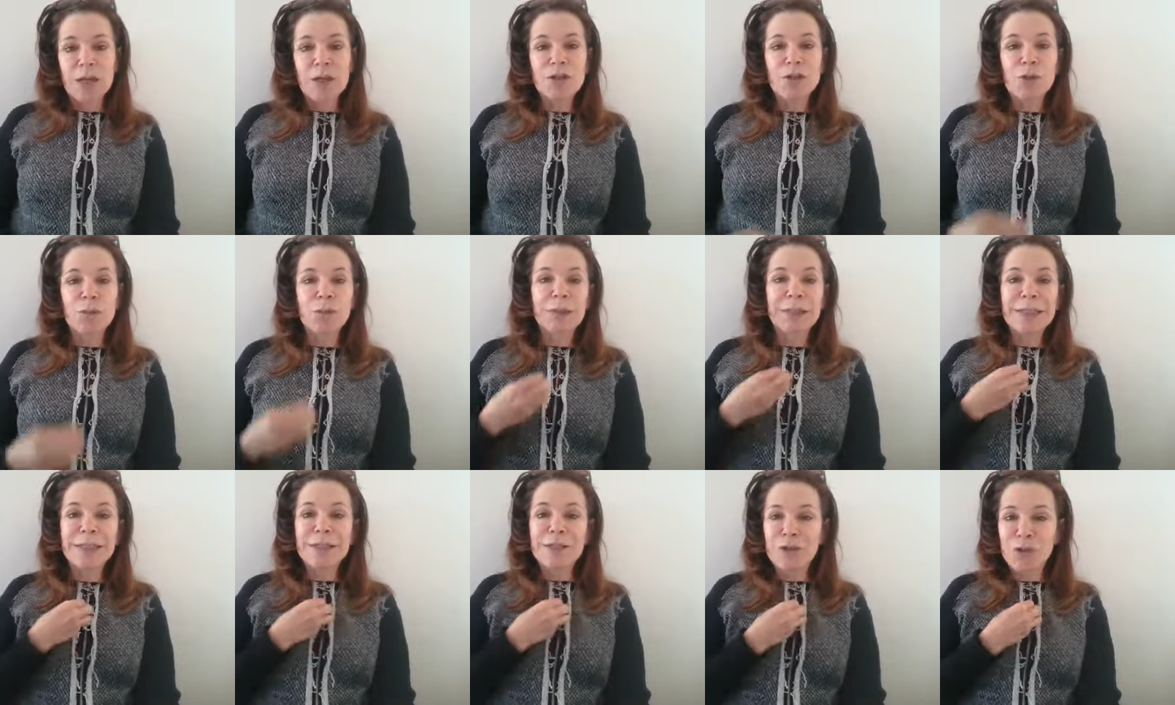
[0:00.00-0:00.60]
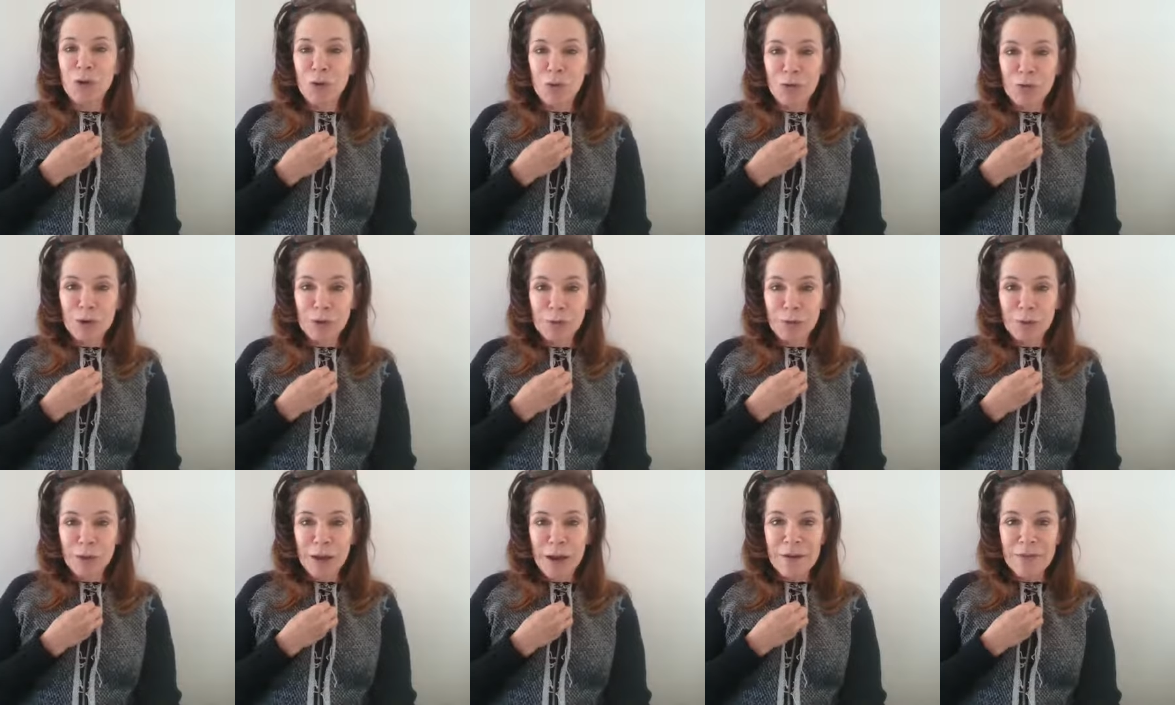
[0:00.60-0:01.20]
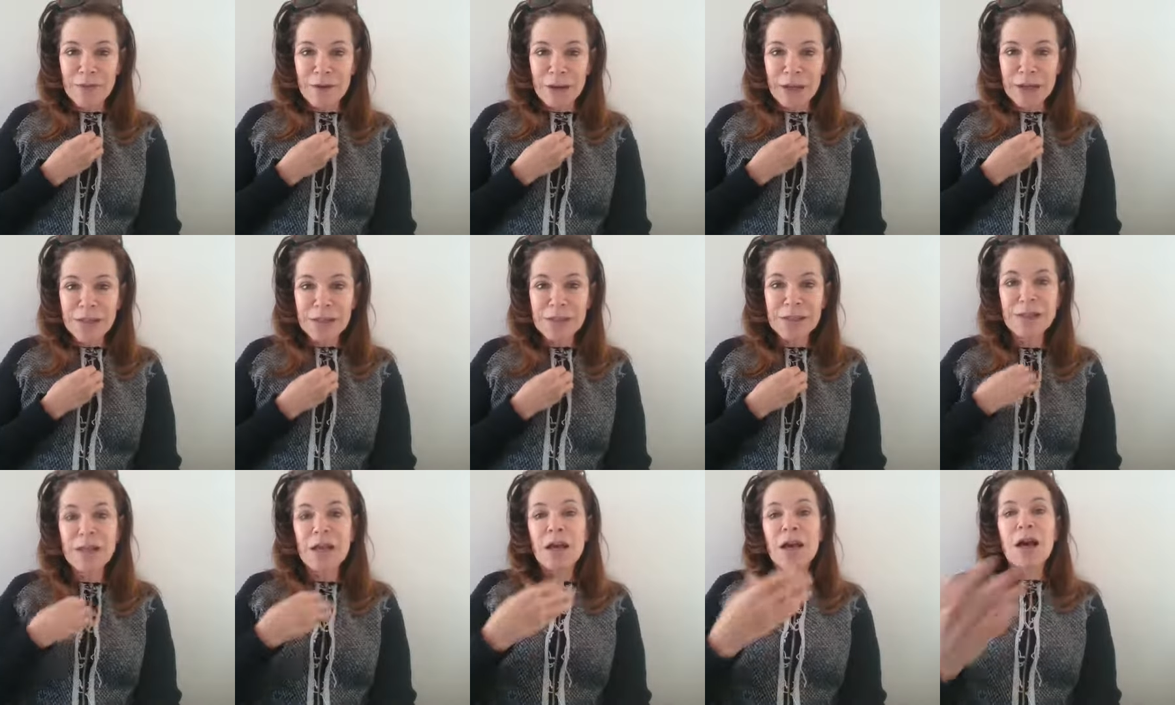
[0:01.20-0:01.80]
So please don't deprive
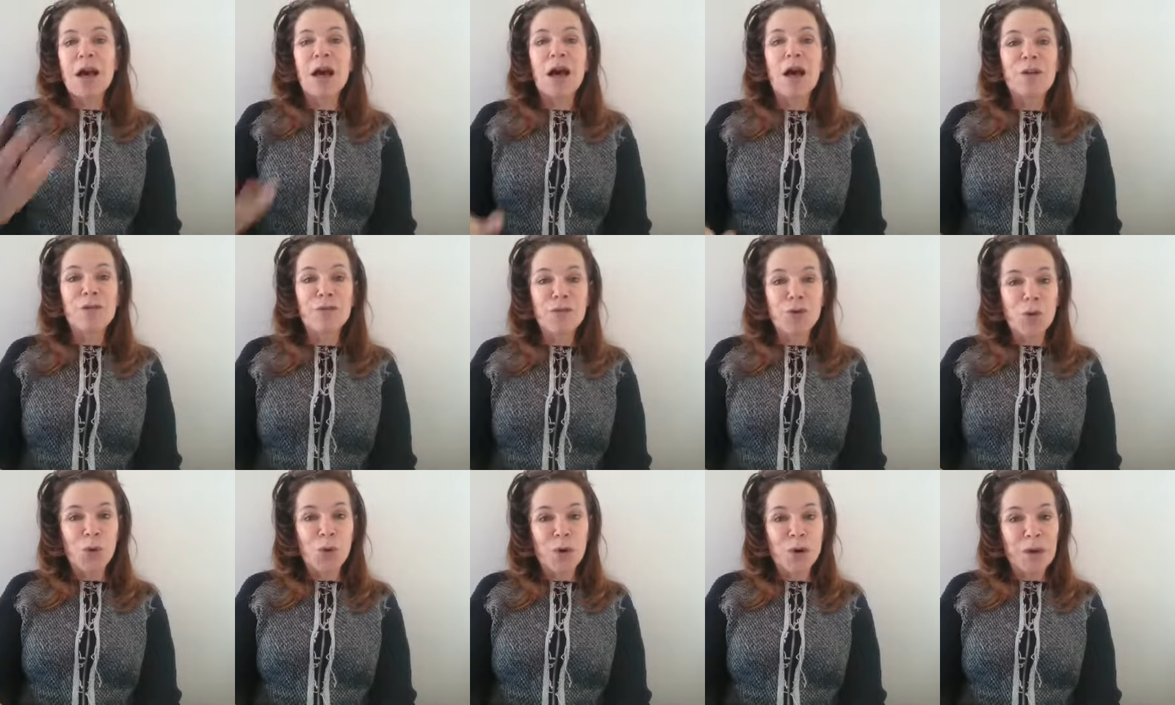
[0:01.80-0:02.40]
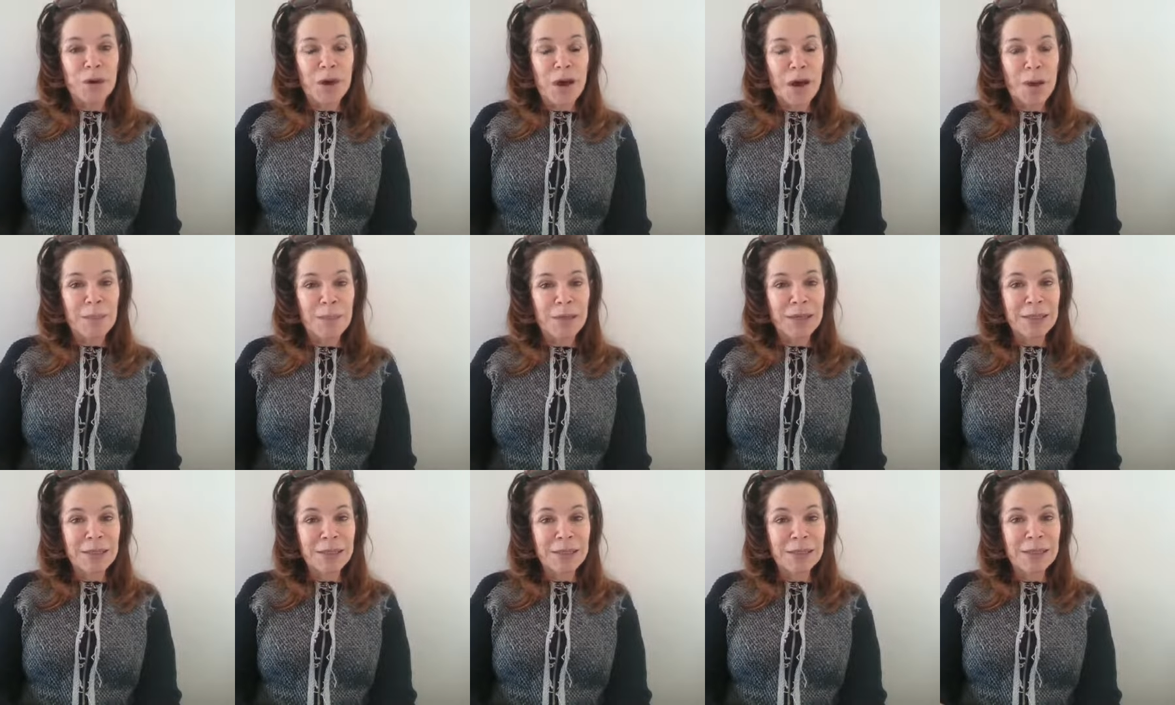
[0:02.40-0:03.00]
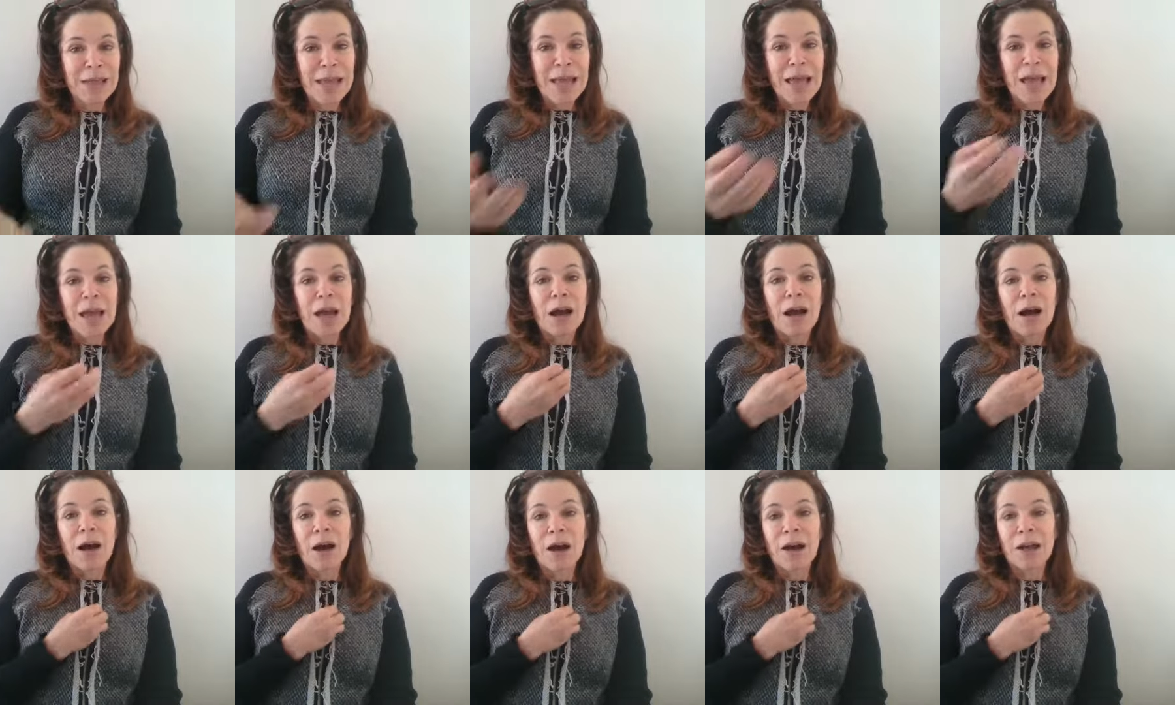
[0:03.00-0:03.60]
us of your comments
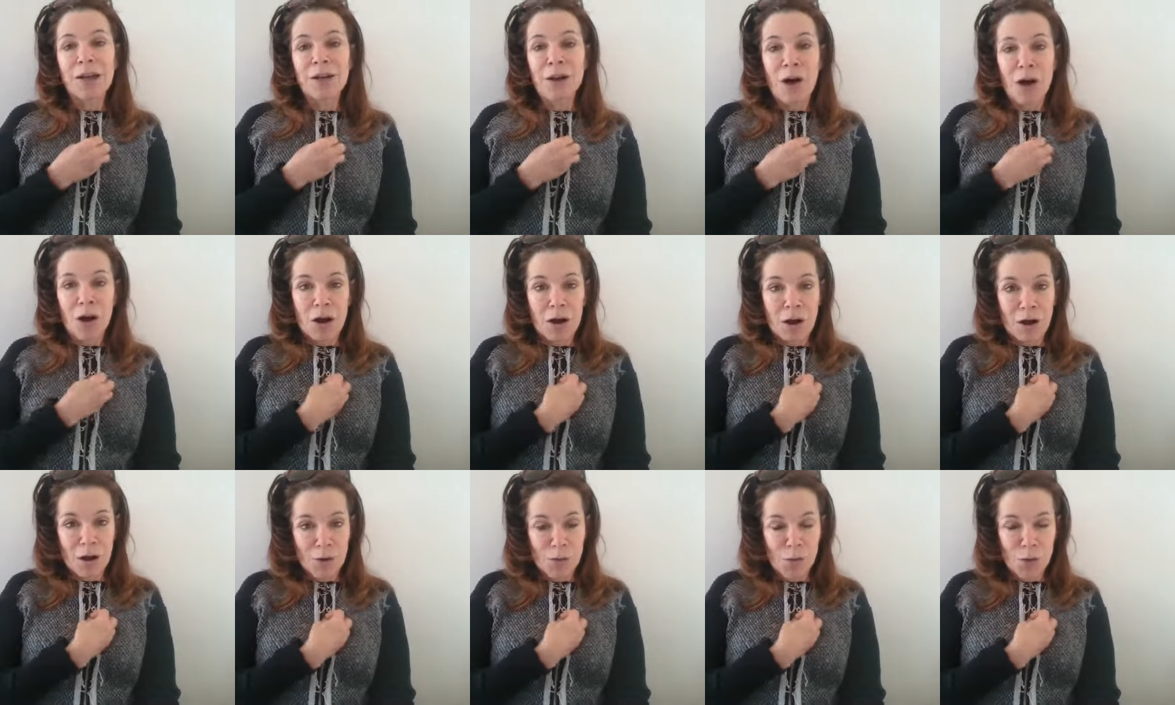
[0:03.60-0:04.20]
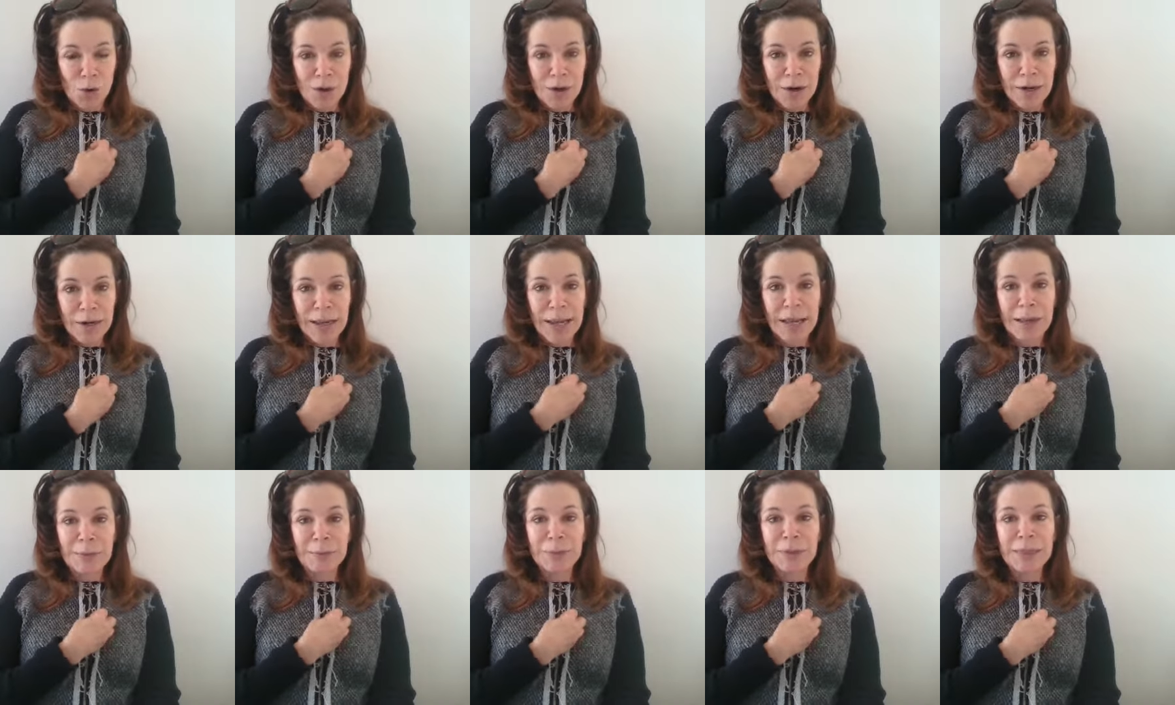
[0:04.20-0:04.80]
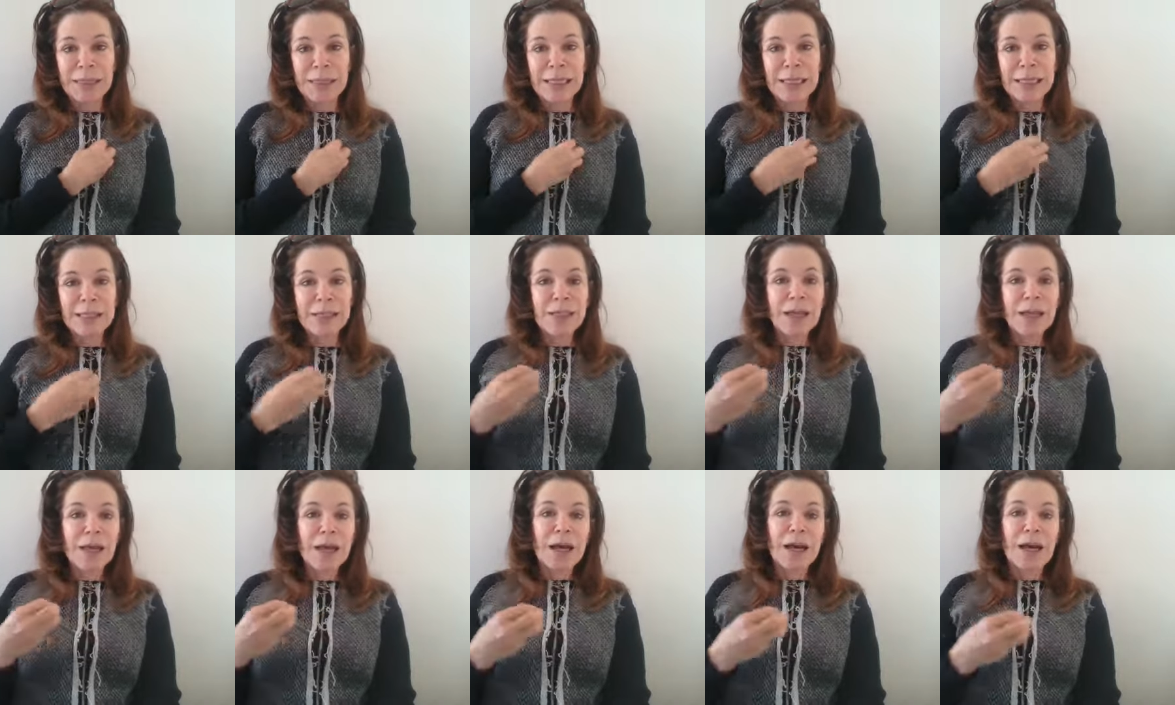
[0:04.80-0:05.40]
on our work, and please